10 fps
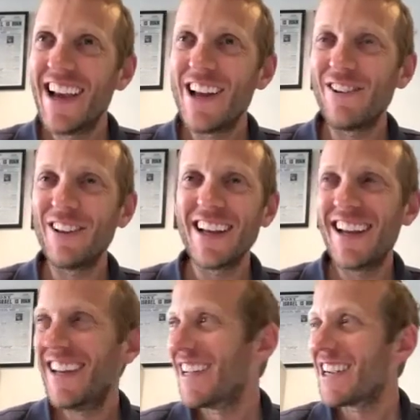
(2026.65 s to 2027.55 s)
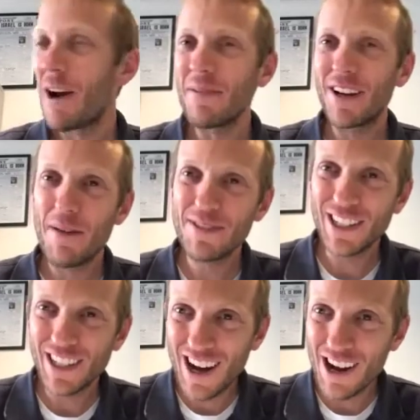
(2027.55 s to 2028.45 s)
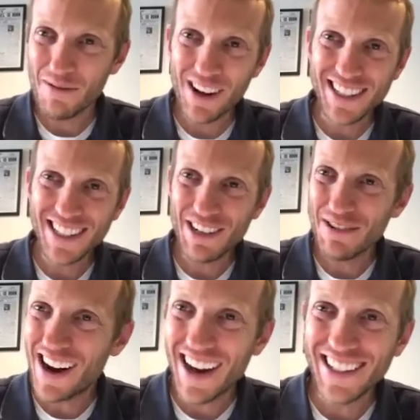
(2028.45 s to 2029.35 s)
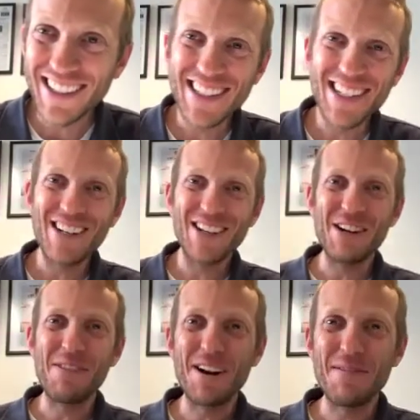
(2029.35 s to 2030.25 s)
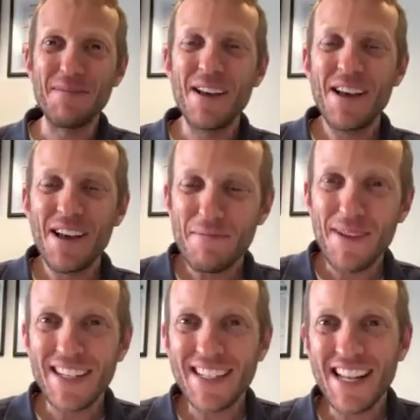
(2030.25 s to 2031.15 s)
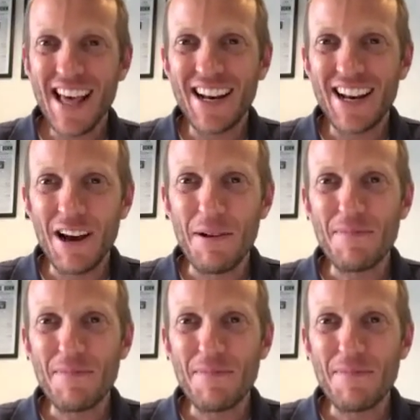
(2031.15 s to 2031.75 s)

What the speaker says: It only comes along once in a while, so you don't want to mess that up.